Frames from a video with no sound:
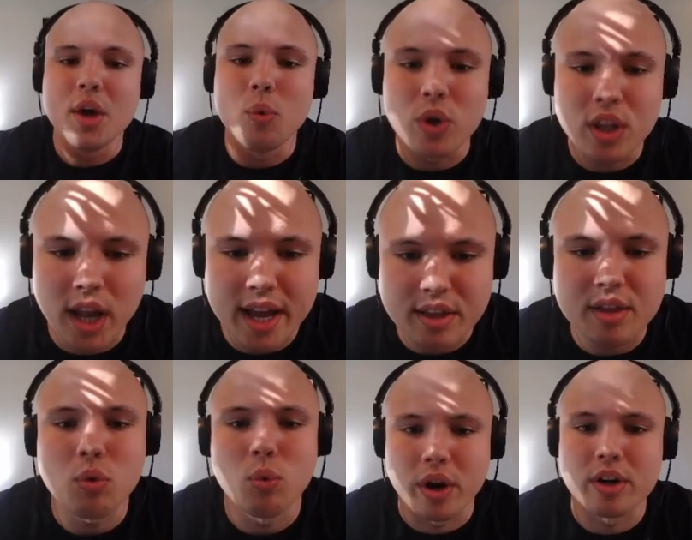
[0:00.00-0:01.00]
We like
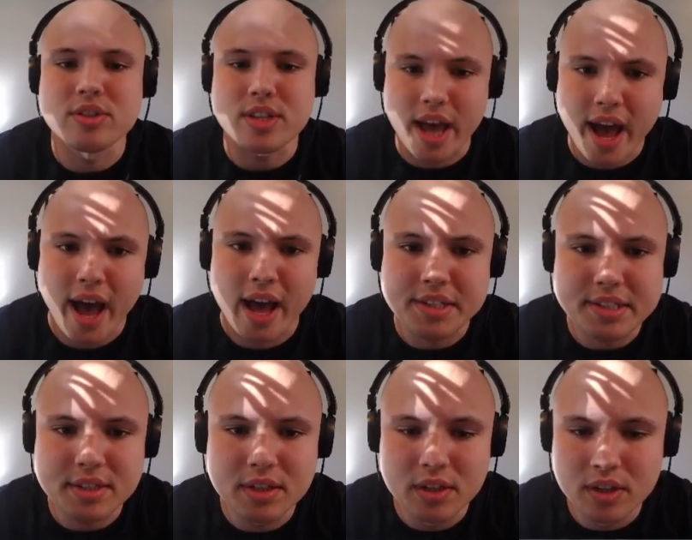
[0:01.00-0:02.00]
where it's at.
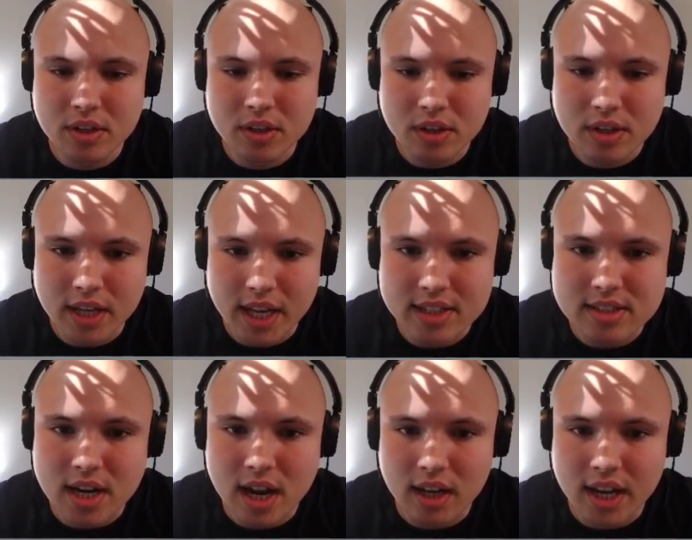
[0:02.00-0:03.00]
It's
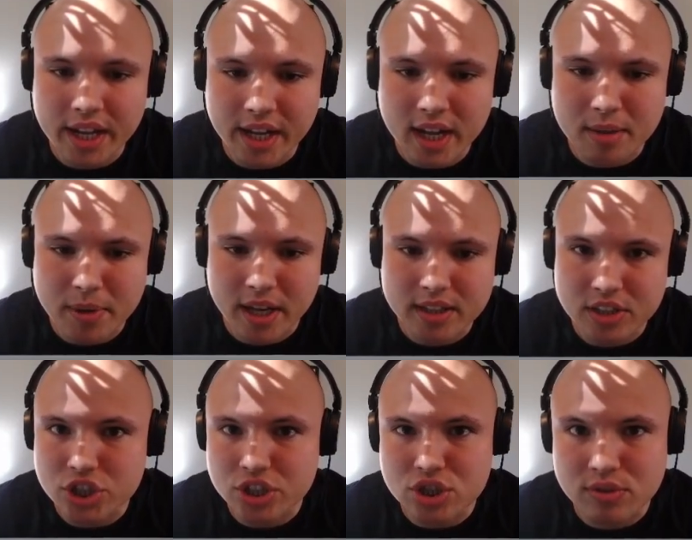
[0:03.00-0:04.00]
not lining up at the
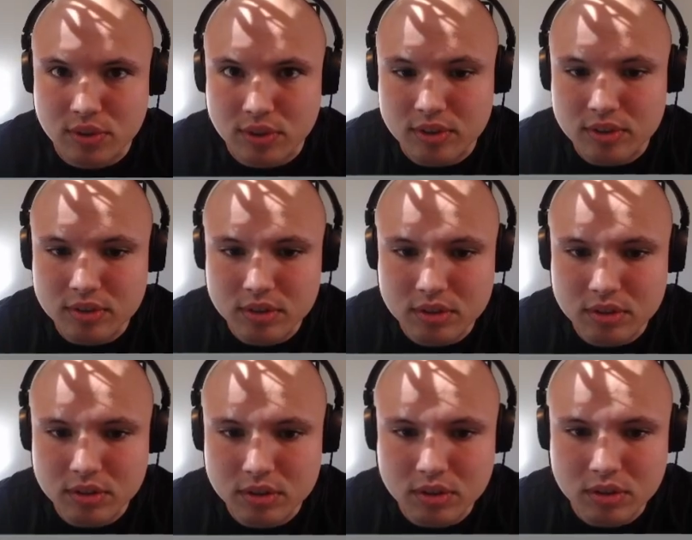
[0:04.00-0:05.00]
gingival.
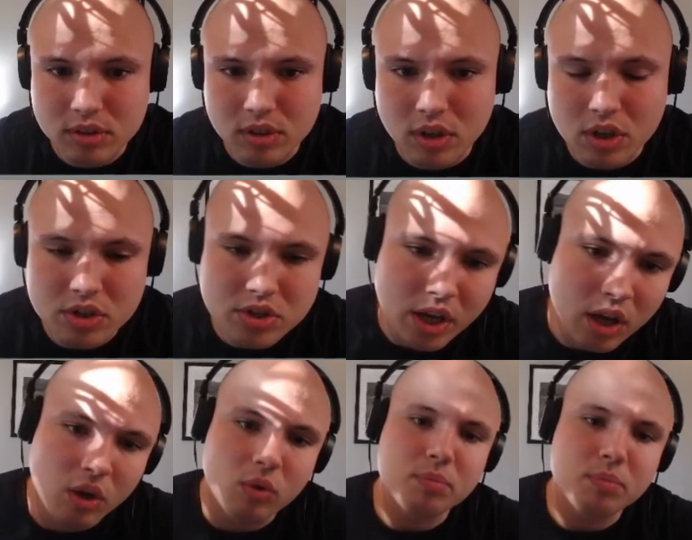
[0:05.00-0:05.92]
So